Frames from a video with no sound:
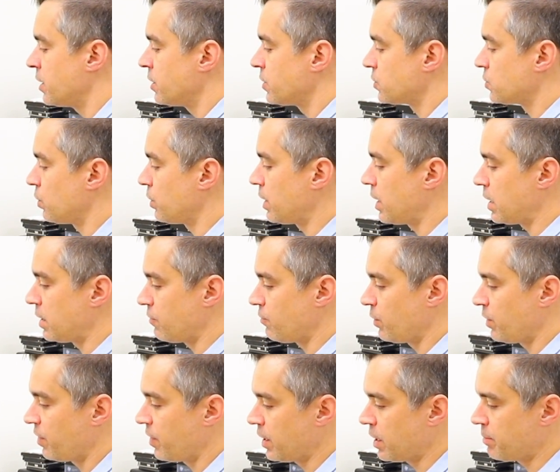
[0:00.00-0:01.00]
So again, if
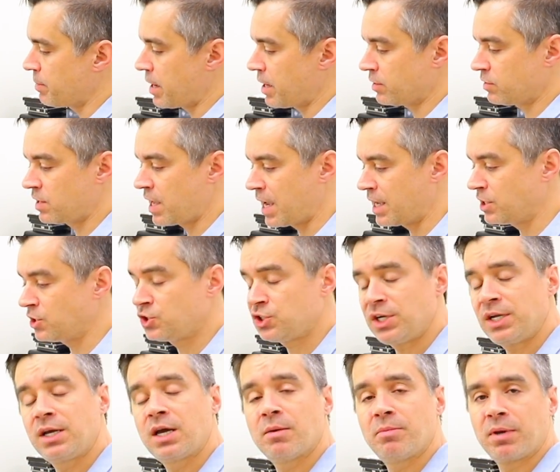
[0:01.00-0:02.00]
we think about
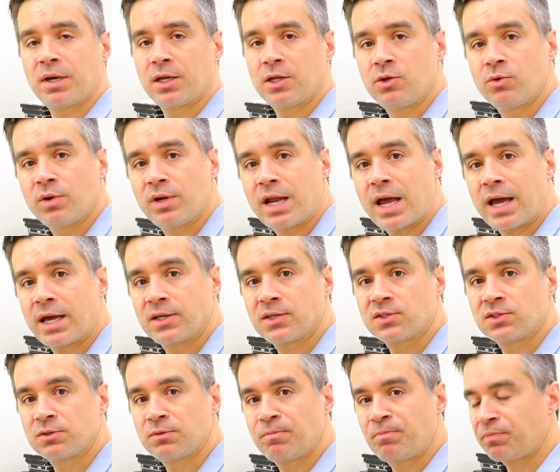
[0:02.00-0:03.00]
10G coming into a
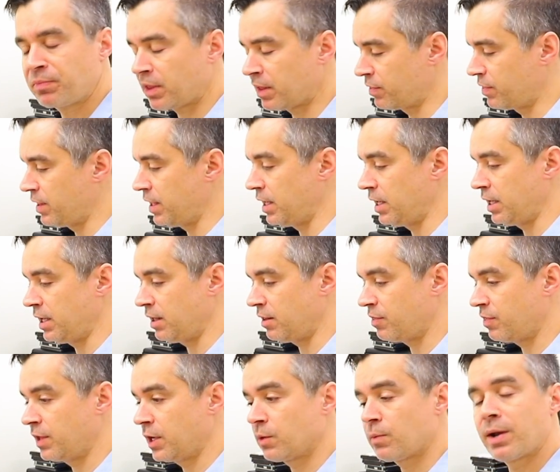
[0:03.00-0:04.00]
NAS, the
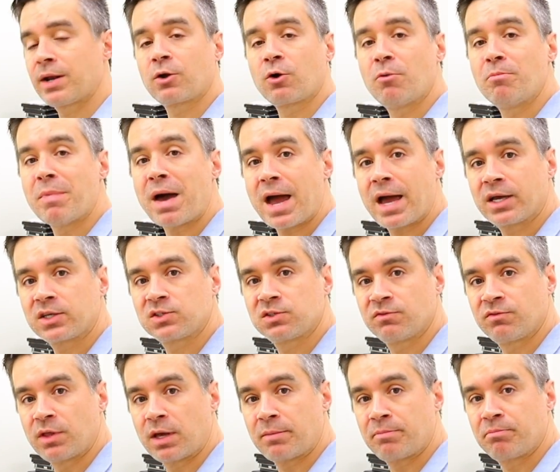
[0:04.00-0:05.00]
theoretical max
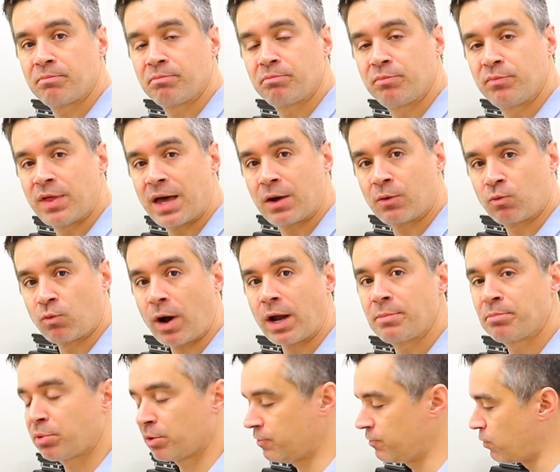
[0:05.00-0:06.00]
of that, that
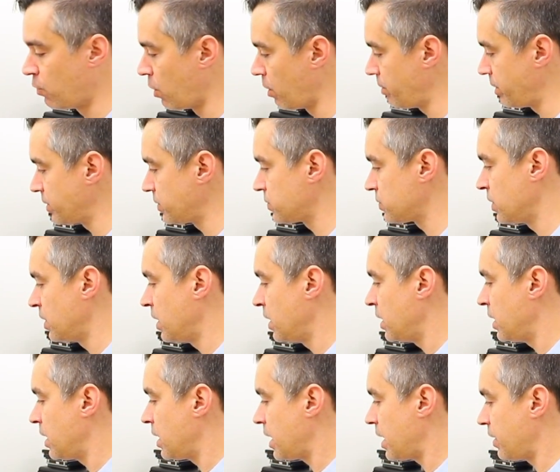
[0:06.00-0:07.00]
write performance
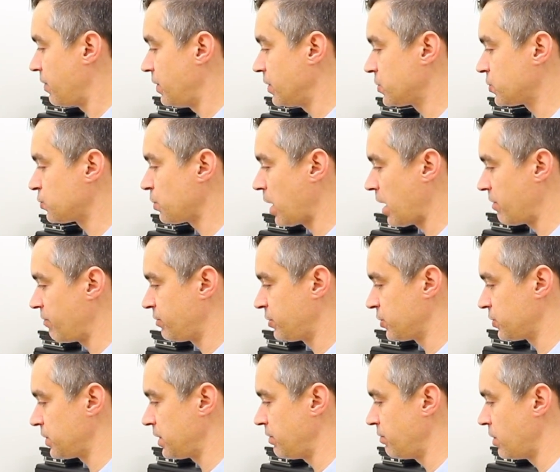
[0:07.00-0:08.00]
uh, this drive,
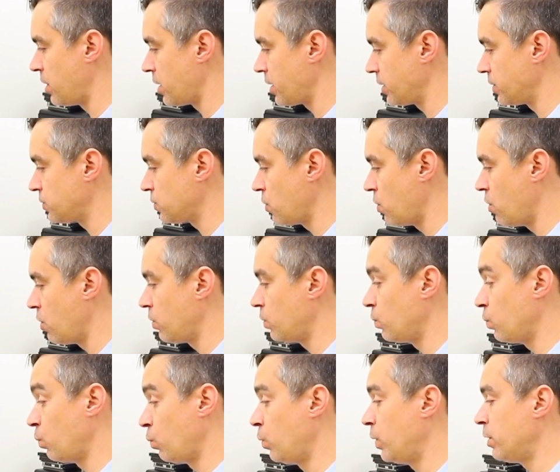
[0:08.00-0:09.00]
just even on its
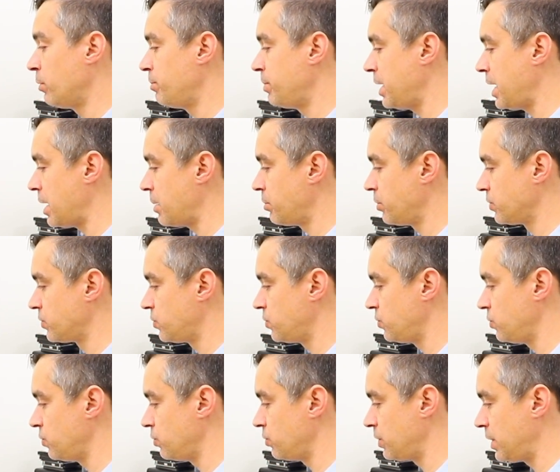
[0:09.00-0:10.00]
own, will be able
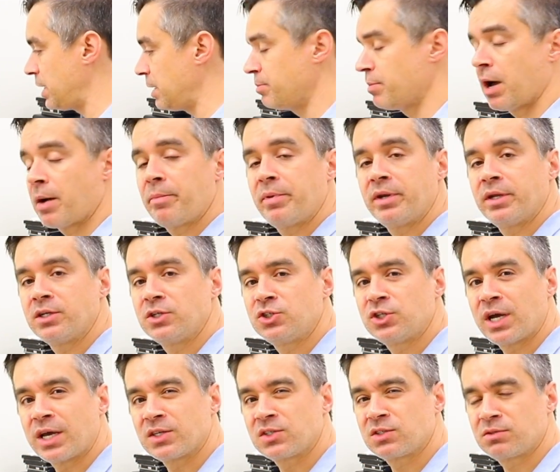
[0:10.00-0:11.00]
to keep up and
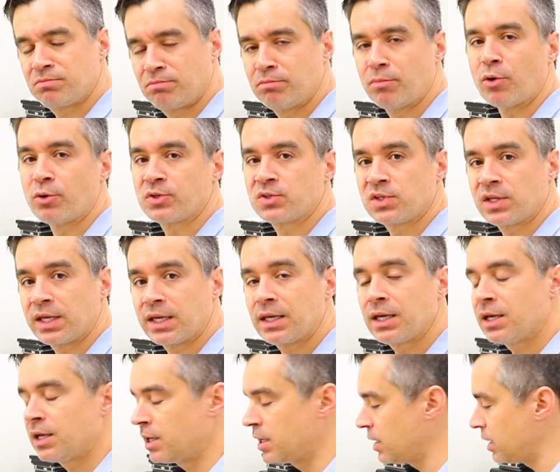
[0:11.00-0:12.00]
ingest mostly
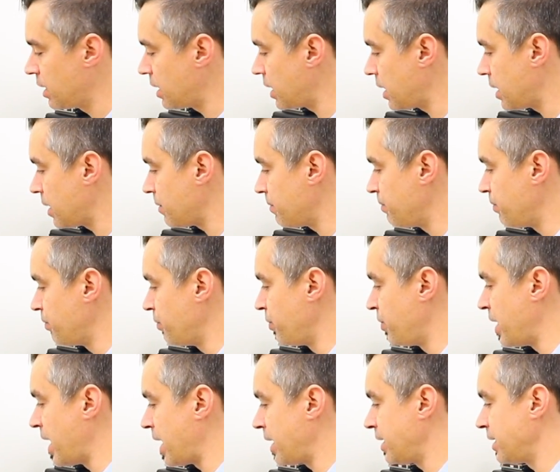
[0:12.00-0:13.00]
uh,
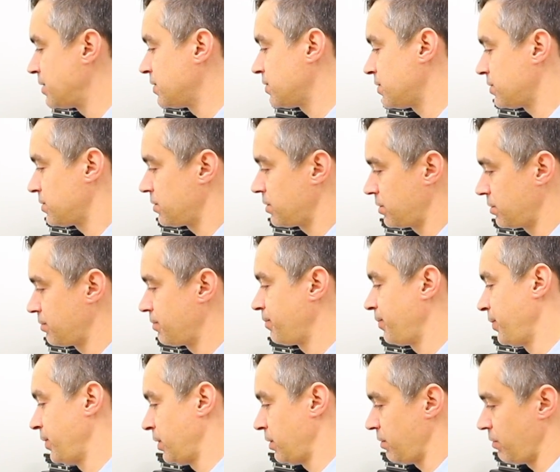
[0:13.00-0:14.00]
that it's,
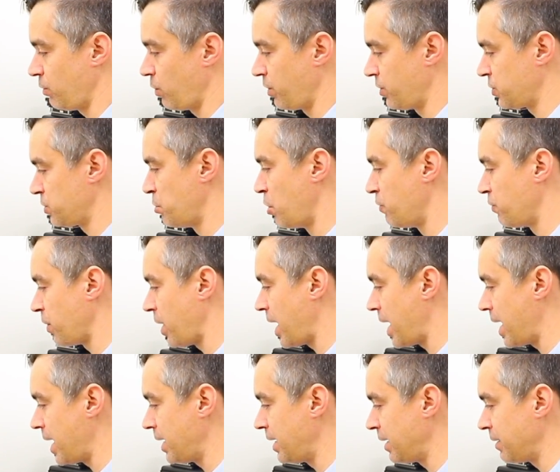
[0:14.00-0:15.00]
you know, with some
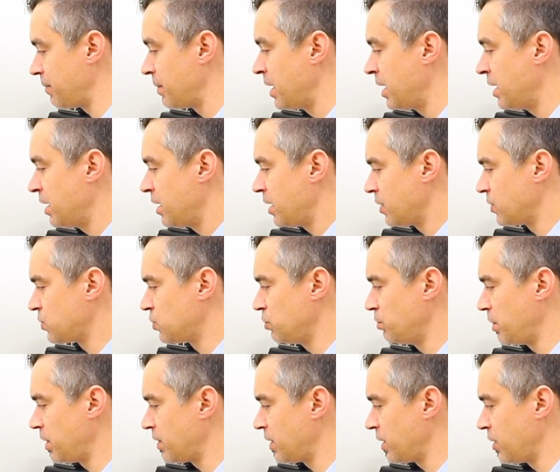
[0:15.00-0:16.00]
overhead and
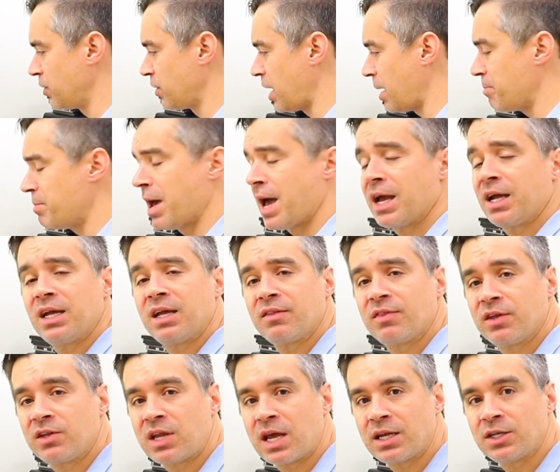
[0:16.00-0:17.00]
assuming that you're not pegging
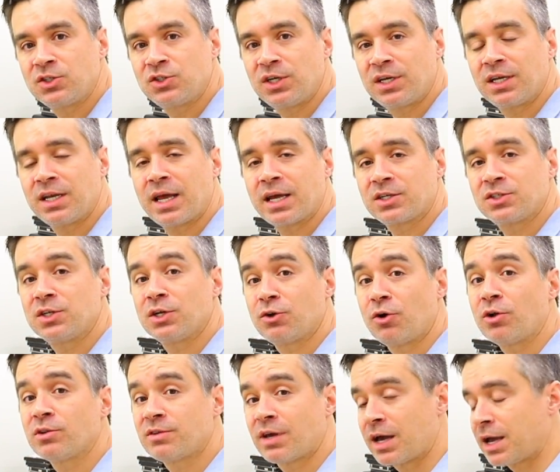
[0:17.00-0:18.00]
the 10G connection at
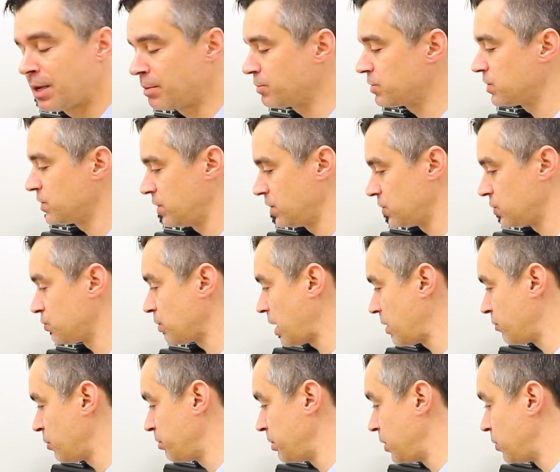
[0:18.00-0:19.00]
all times, this
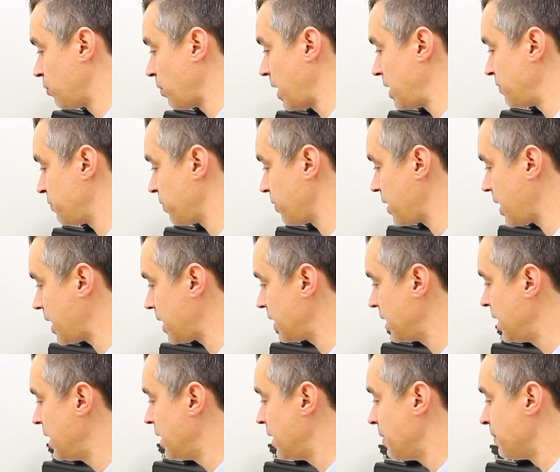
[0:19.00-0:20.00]
drive will be great for
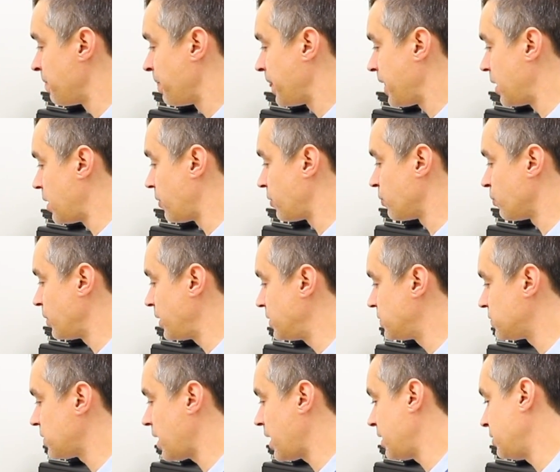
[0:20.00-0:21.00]
that. And on the
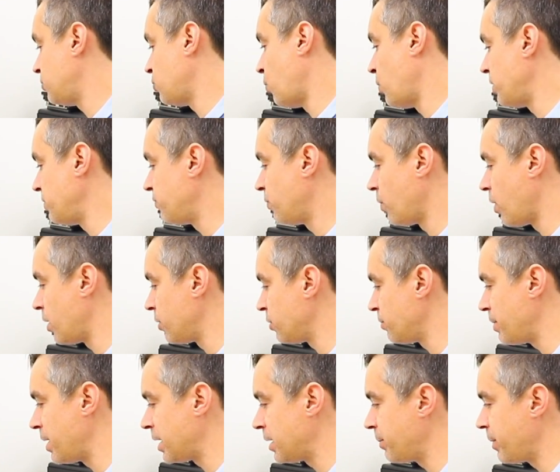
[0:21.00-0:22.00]
read side,
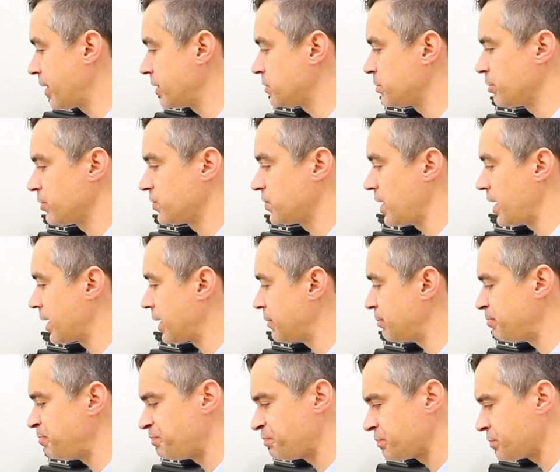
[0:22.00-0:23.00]
2400 megabytes per second,